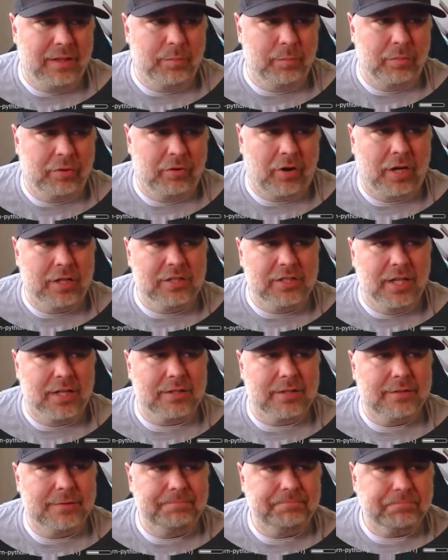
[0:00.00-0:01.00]
the
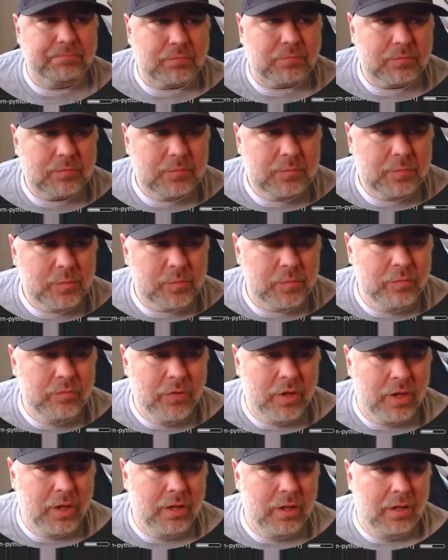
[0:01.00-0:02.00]
project.
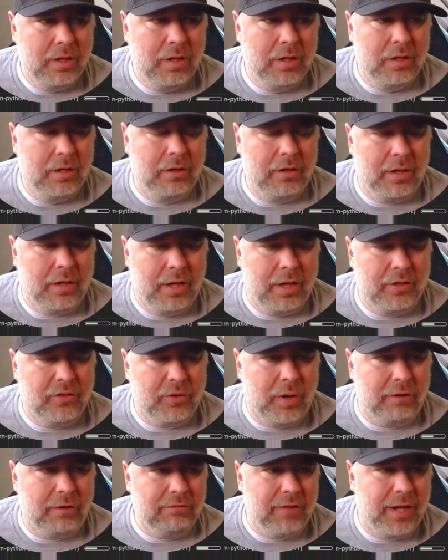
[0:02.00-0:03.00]
Okay, so
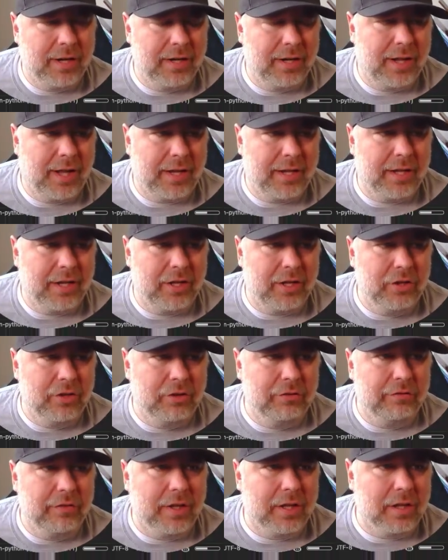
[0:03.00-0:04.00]
I run it, I get a
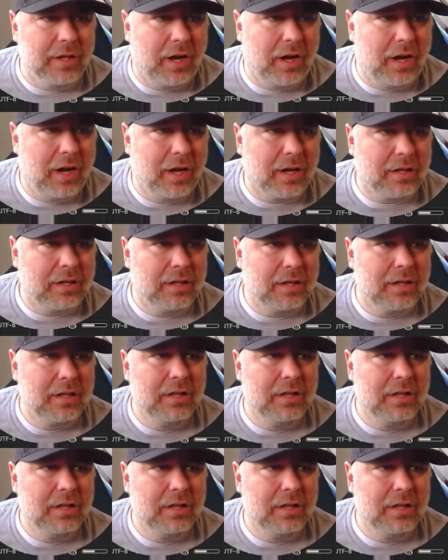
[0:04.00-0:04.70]
UV lock,